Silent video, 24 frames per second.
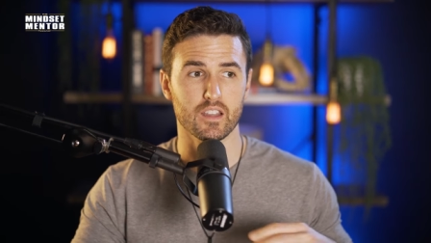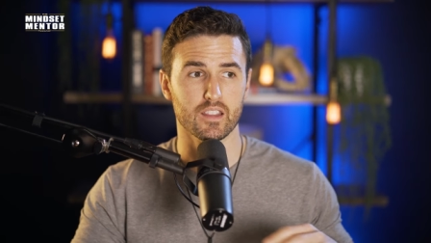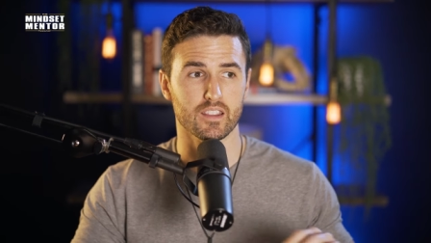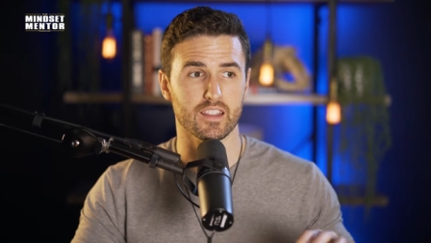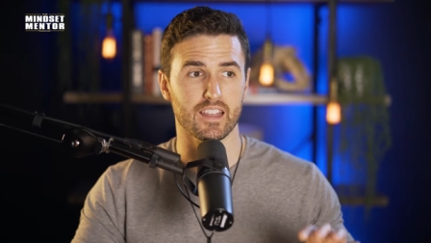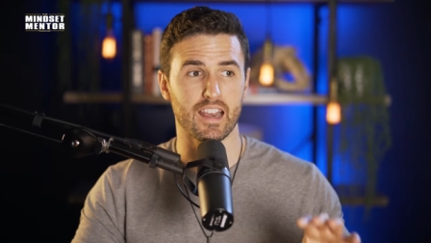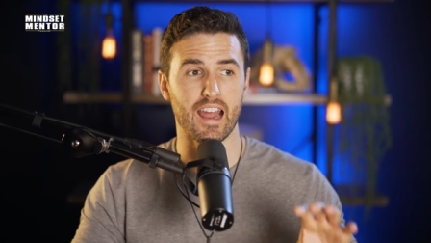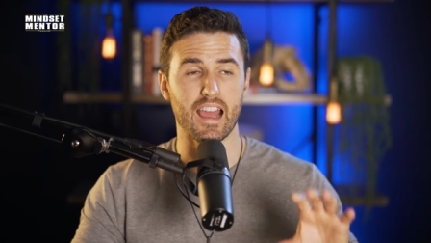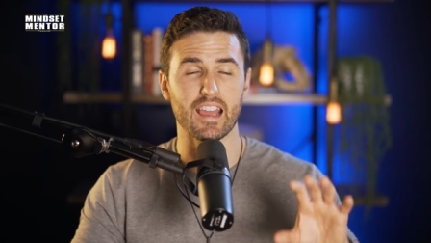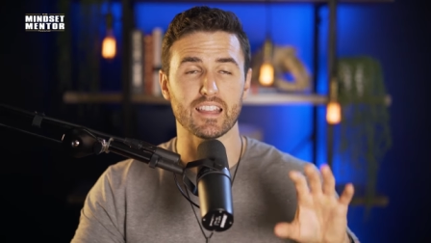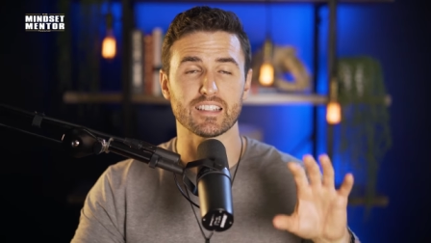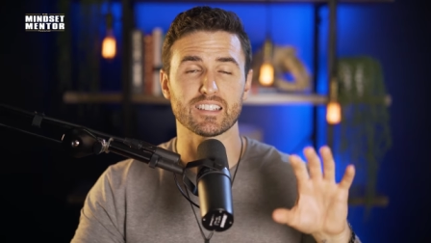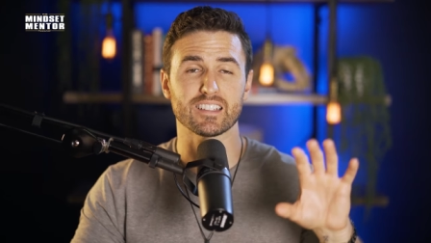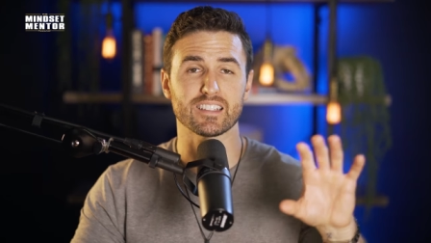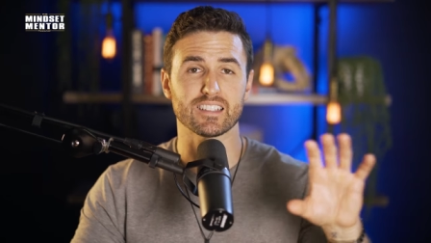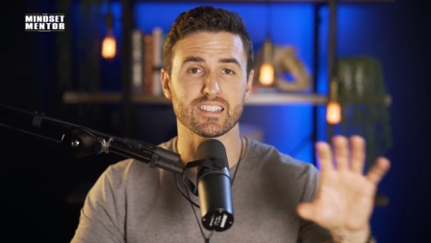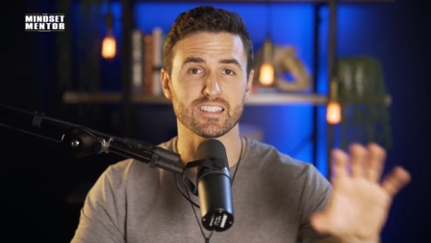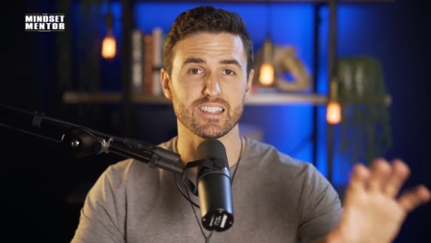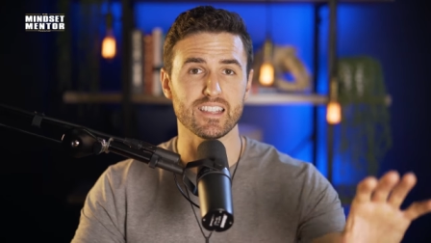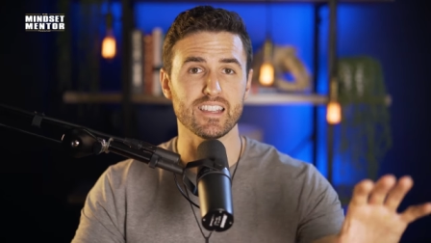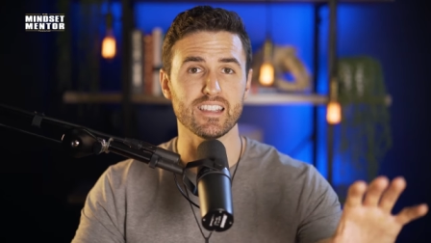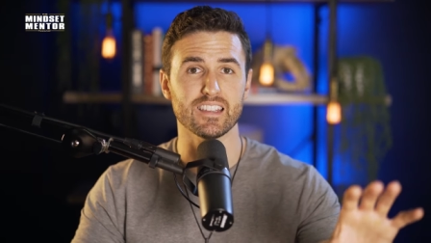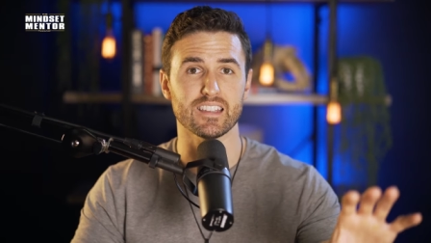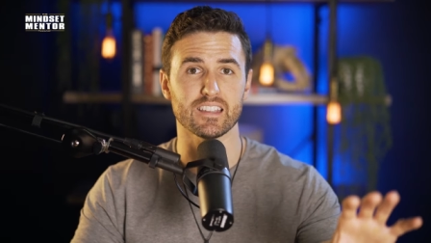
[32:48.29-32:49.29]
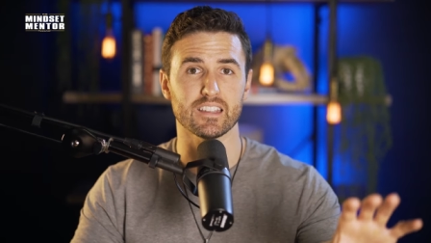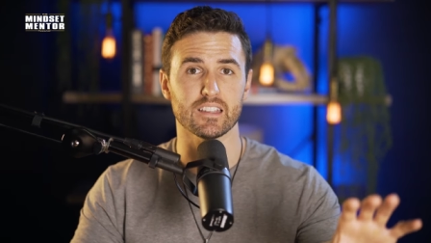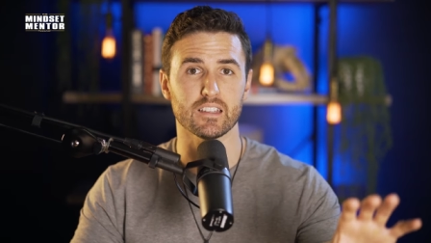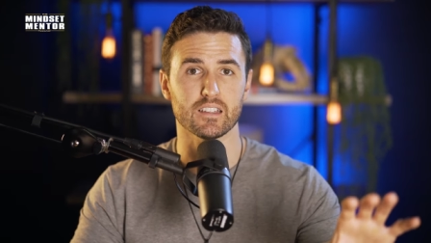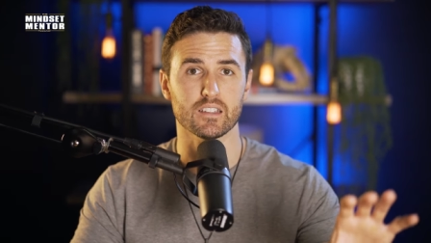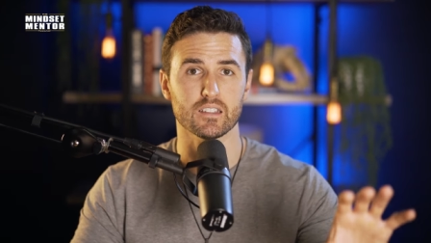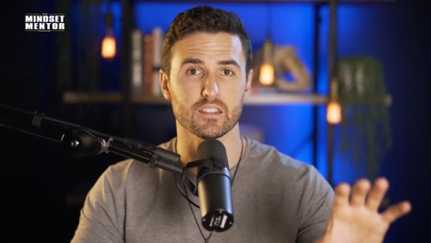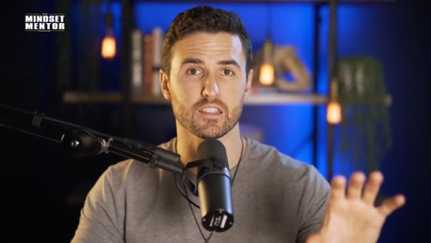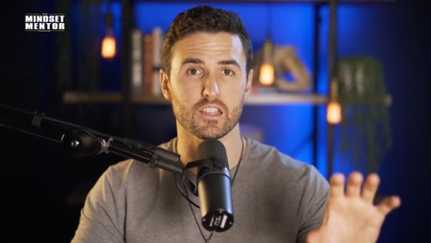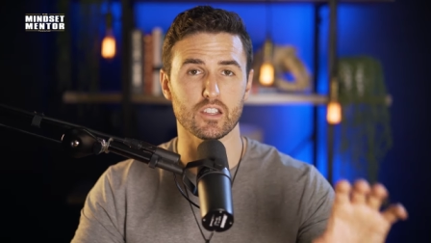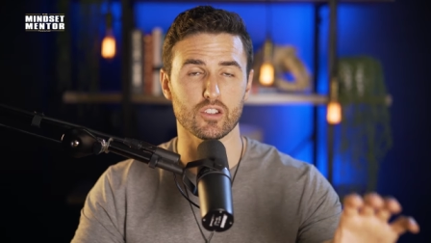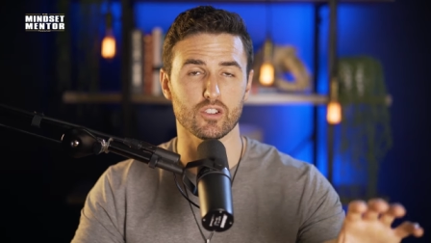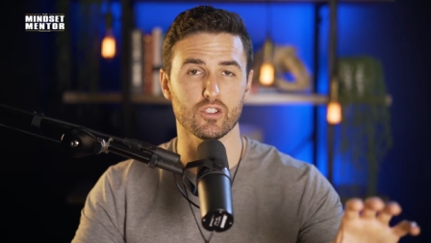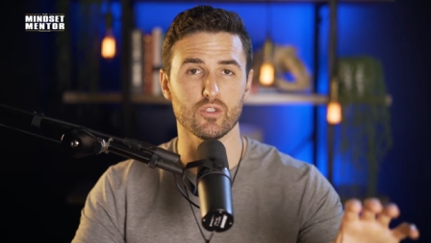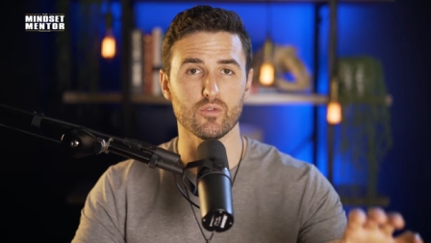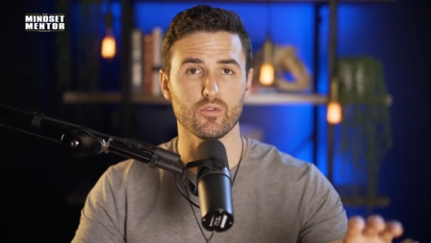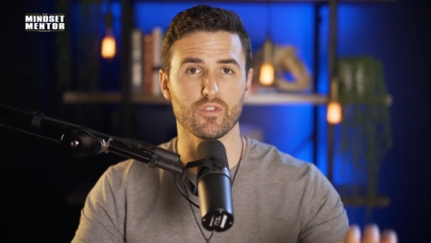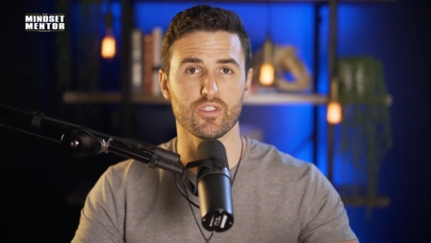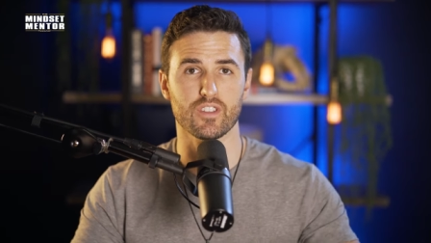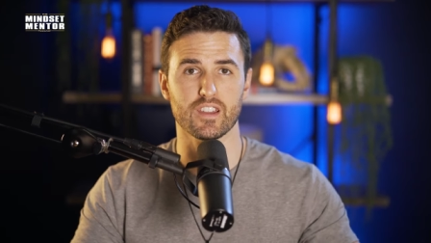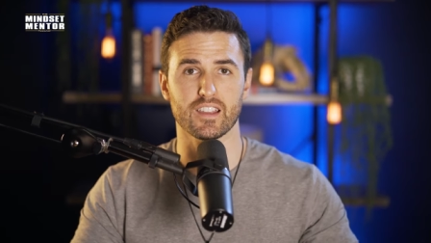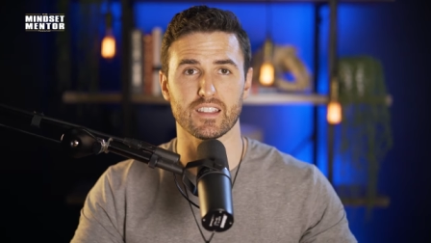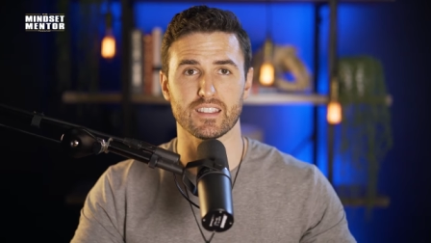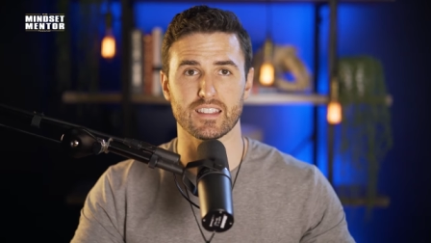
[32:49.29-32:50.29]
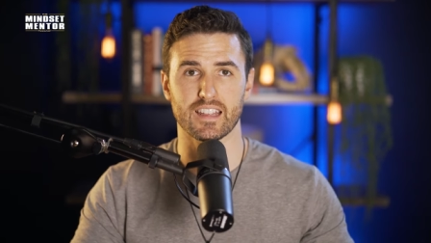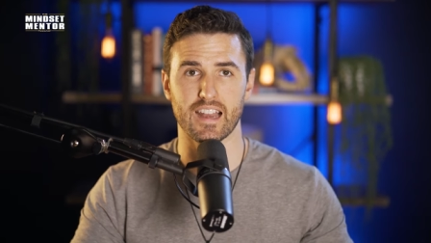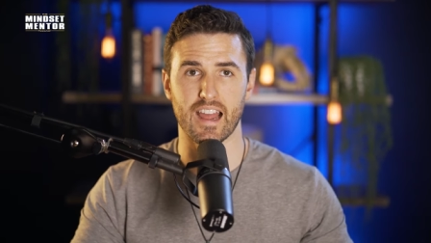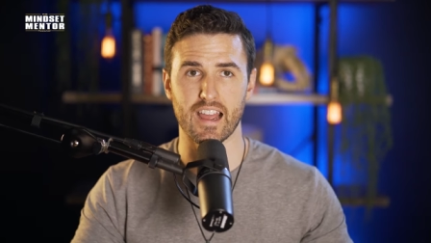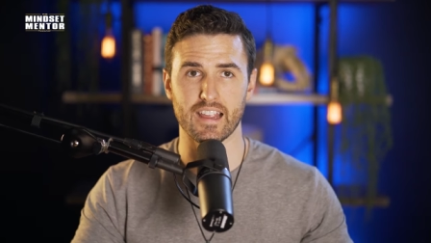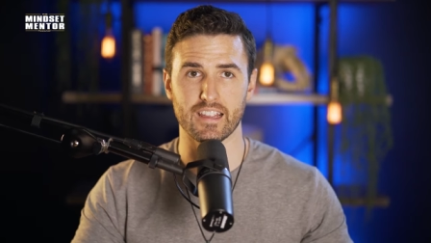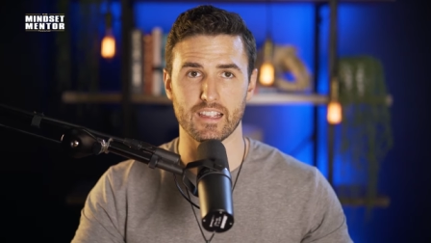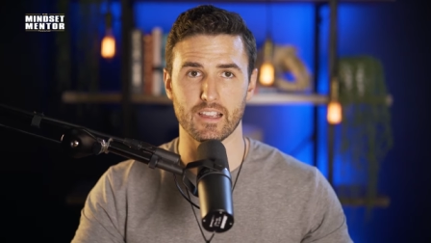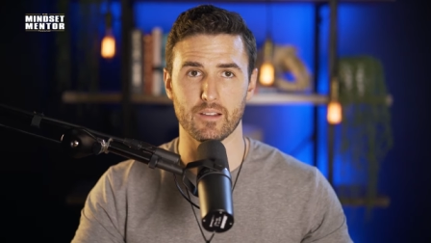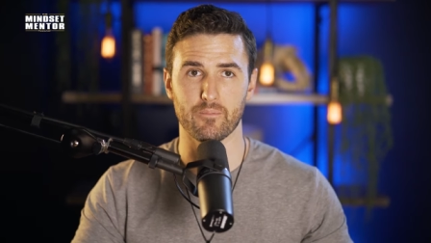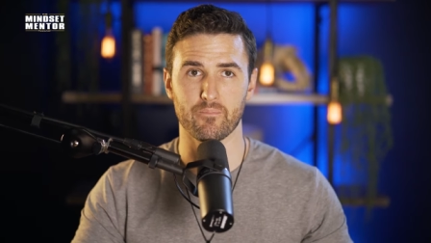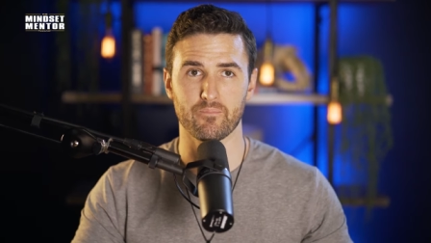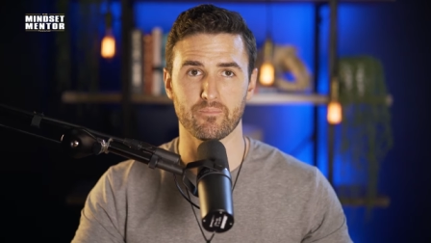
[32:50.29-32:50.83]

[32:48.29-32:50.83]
that I see that you think that I am.